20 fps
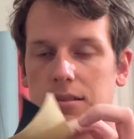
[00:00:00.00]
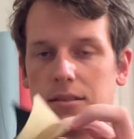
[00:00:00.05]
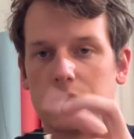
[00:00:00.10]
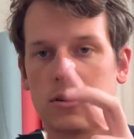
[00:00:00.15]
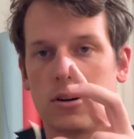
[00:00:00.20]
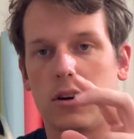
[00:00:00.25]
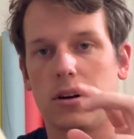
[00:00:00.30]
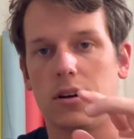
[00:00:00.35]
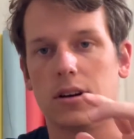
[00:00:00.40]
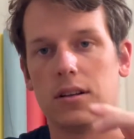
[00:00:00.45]

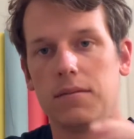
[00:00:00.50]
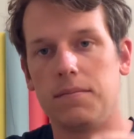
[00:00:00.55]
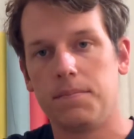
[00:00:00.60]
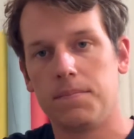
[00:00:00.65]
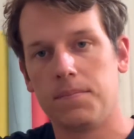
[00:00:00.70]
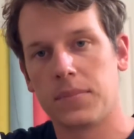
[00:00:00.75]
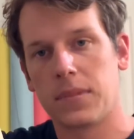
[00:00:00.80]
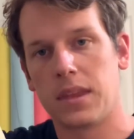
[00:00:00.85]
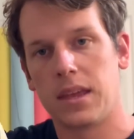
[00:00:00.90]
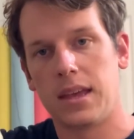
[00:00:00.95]
curled,
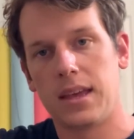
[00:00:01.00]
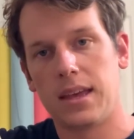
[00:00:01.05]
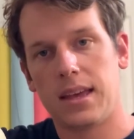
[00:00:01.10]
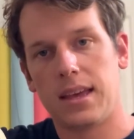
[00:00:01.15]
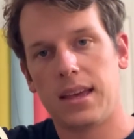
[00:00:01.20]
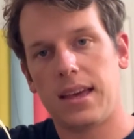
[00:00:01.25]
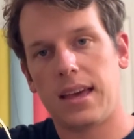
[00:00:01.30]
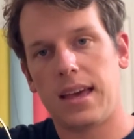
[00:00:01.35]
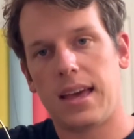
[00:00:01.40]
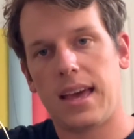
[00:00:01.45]

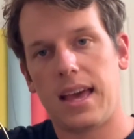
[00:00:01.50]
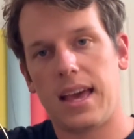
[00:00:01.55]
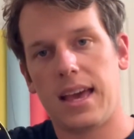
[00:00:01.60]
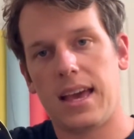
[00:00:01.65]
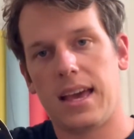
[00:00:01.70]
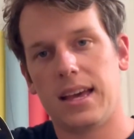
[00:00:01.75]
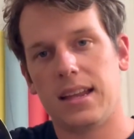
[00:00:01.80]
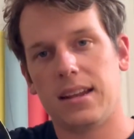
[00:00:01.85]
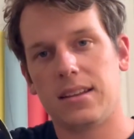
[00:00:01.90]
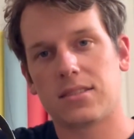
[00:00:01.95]

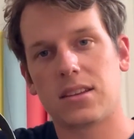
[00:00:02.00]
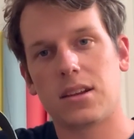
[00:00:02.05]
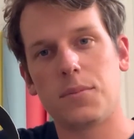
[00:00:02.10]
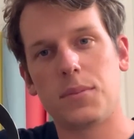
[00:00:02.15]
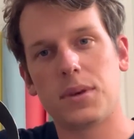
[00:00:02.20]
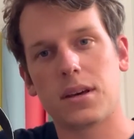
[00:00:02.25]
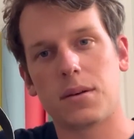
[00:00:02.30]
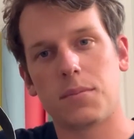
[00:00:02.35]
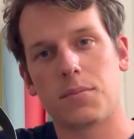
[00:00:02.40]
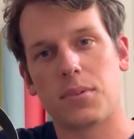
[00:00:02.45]
and it's going to become